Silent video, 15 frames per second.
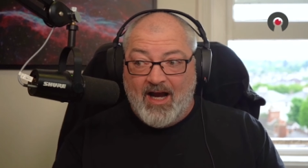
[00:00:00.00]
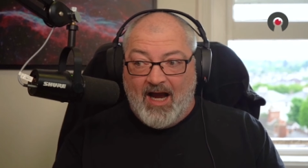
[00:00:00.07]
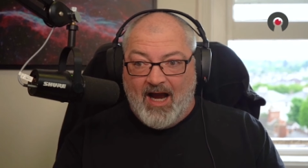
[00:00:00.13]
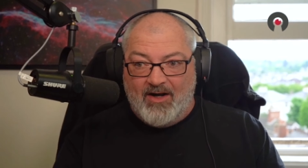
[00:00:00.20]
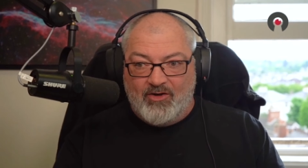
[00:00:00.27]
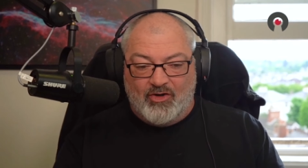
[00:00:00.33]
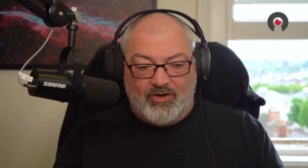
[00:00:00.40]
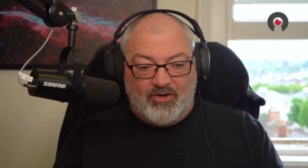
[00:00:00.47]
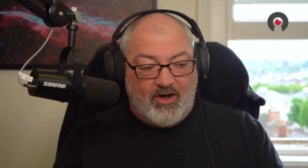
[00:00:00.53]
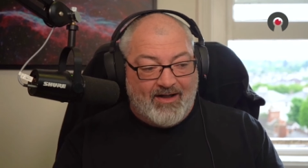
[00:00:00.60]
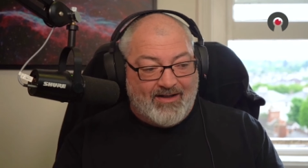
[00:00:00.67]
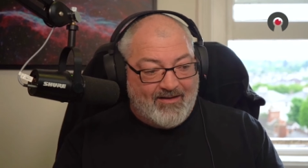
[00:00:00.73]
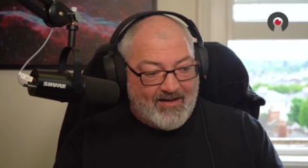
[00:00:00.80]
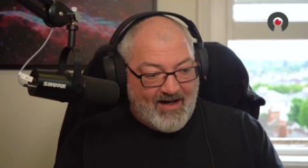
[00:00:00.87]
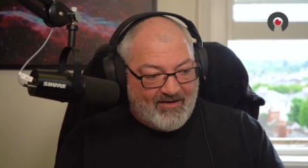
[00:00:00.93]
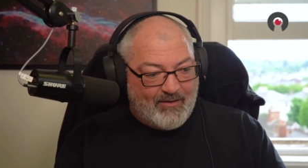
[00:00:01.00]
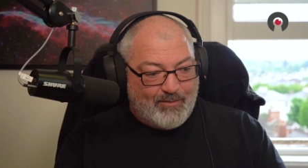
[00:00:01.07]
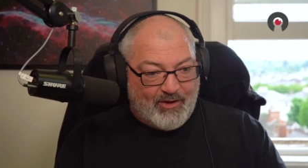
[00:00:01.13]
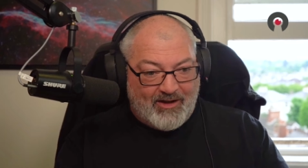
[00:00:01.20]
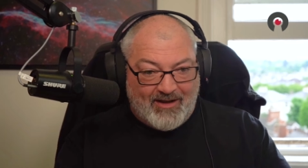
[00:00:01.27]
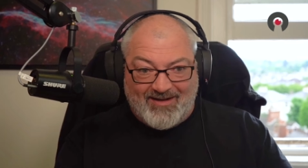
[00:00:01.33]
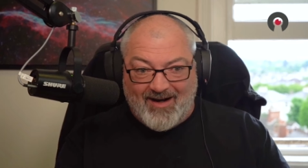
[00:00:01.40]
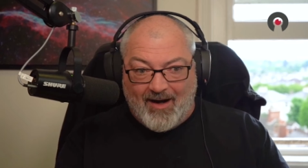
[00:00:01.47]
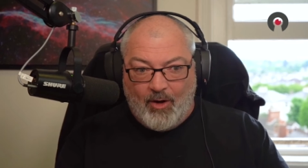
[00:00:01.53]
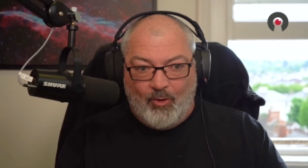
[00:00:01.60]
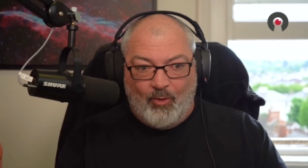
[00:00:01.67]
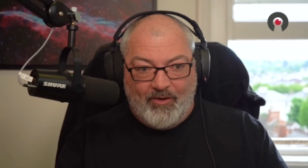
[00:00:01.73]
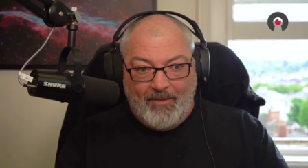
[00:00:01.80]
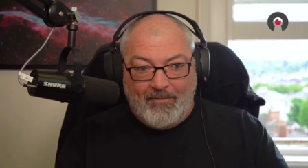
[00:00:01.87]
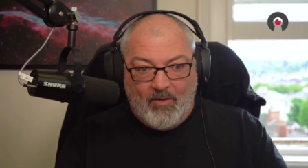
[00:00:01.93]
And you're trying desperately to
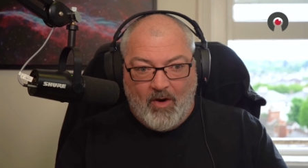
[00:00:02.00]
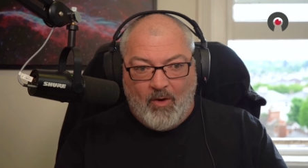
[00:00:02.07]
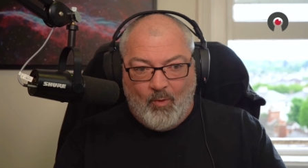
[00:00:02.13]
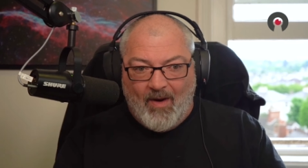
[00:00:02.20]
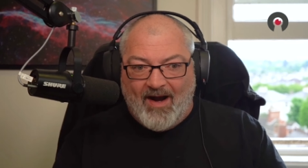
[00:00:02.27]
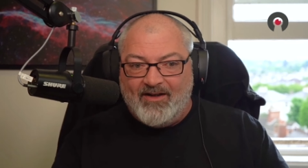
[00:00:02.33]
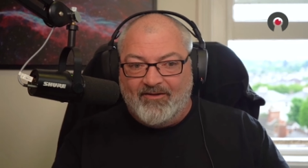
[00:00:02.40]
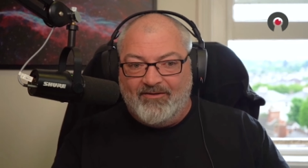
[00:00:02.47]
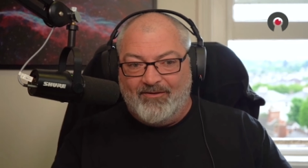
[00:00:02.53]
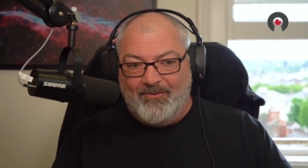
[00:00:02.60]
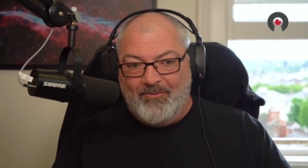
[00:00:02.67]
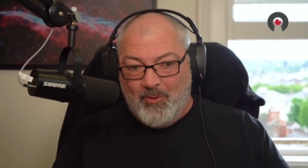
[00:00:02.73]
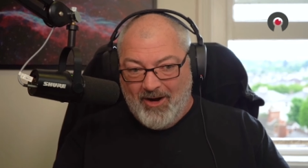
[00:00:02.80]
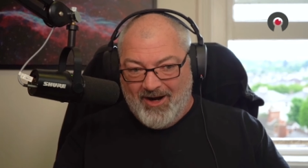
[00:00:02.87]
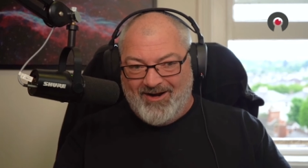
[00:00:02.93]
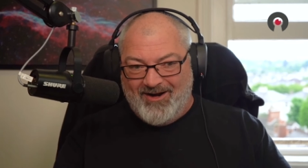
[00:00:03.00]
hold them away from